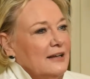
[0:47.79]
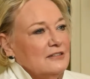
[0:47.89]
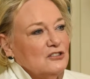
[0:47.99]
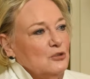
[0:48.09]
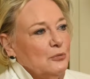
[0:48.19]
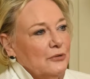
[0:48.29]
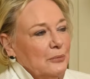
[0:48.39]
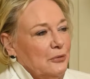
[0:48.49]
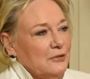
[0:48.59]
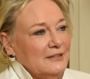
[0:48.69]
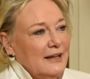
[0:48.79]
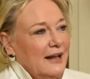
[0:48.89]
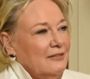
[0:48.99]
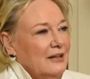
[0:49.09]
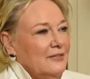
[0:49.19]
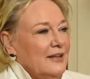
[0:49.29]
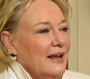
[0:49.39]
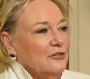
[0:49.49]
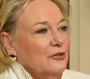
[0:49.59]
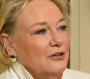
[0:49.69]
exuberant personality that
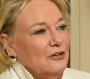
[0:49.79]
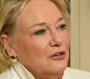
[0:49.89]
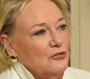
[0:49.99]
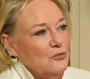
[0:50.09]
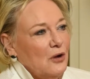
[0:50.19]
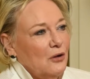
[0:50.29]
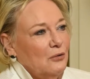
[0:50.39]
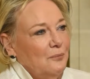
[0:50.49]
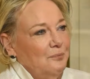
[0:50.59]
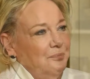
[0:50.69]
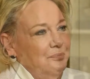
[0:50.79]
I couldn't control.